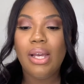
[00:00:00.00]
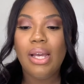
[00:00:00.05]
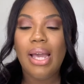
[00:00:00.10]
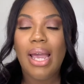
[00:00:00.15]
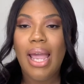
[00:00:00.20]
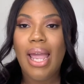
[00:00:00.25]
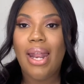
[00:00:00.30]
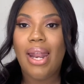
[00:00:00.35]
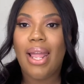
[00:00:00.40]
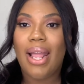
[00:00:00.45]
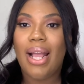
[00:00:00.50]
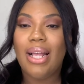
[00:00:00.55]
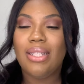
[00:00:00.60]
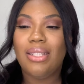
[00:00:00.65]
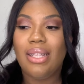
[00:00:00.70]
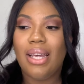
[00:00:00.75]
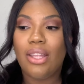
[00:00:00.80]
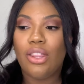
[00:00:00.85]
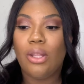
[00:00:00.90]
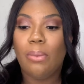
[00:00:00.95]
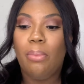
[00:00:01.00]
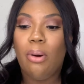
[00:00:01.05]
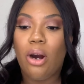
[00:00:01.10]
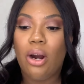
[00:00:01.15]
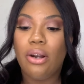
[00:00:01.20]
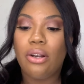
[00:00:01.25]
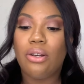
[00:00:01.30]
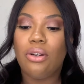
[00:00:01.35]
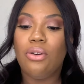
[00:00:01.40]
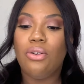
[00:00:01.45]
And I guess like the
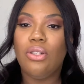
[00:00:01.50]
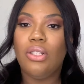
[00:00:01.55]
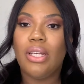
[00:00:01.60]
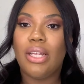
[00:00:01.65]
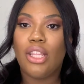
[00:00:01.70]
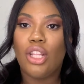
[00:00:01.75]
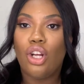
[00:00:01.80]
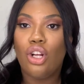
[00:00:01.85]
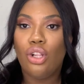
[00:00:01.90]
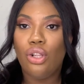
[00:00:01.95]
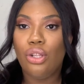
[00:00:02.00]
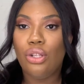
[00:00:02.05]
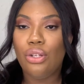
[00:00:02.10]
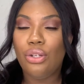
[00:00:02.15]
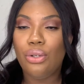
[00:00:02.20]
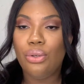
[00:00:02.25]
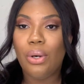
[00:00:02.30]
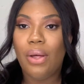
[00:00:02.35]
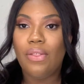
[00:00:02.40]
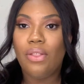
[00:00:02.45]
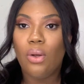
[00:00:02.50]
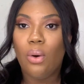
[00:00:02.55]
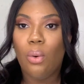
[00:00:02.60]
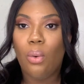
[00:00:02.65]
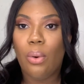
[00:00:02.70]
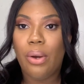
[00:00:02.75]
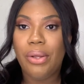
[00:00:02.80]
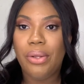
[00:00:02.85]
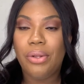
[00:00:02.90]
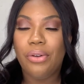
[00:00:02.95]
particles, like the glue and the
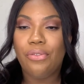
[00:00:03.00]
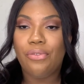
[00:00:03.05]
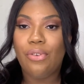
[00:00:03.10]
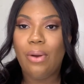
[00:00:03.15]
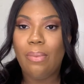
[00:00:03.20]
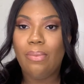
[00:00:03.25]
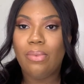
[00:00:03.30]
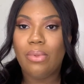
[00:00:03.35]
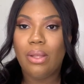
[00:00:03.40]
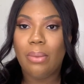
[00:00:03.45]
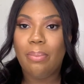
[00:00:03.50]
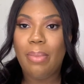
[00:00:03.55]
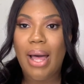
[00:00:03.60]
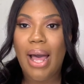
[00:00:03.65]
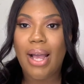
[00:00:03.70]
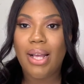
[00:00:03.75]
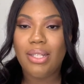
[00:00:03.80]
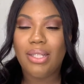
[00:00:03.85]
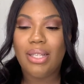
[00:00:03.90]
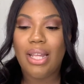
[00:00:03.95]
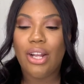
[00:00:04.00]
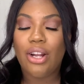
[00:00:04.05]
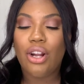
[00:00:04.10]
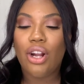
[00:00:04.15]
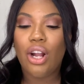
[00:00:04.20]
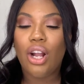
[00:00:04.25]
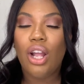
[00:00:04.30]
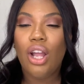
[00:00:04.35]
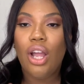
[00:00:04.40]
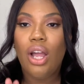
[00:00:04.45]
oil from the back
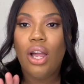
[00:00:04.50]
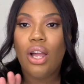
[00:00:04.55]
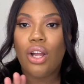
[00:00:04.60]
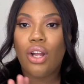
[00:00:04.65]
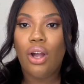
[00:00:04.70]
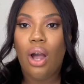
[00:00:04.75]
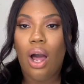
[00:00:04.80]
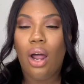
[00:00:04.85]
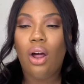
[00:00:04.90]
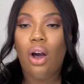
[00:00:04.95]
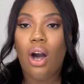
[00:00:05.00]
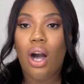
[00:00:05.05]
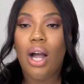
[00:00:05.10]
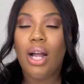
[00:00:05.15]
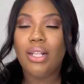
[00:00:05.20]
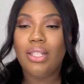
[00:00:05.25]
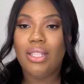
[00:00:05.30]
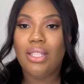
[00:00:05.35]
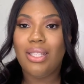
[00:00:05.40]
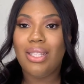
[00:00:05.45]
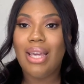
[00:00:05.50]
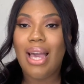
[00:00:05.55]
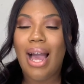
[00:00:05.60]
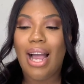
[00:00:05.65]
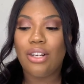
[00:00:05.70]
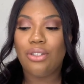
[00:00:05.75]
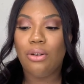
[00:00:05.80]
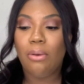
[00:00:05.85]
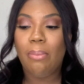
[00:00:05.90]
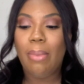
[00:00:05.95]
sticker got onto the
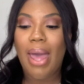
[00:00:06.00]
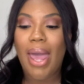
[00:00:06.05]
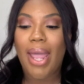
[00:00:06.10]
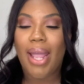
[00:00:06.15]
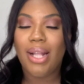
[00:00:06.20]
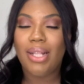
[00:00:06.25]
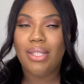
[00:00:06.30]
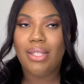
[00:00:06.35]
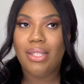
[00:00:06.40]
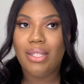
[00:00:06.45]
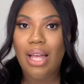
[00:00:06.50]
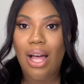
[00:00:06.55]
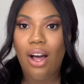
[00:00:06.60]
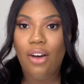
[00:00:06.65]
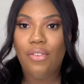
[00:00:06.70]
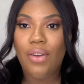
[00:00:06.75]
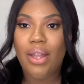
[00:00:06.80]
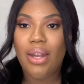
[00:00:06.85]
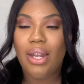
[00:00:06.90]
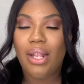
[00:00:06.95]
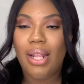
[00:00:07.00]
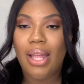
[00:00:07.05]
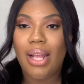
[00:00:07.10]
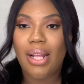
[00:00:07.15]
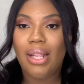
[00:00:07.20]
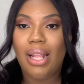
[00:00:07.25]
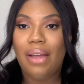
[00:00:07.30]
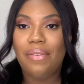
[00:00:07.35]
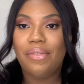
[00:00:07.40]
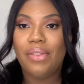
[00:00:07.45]
actual bag itself and then
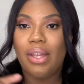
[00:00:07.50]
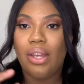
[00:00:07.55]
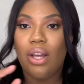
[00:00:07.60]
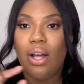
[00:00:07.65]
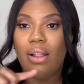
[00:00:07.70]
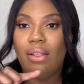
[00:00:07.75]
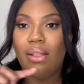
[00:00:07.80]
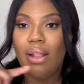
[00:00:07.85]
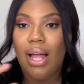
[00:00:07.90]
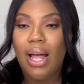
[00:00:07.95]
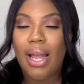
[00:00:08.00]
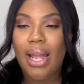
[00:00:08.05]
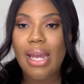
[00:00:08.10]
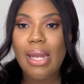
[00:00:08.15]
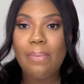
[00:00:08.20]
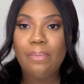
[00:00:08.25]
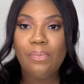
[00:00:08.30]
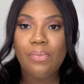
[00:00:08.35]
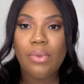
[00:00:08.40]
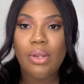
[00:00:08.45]
like left like a line.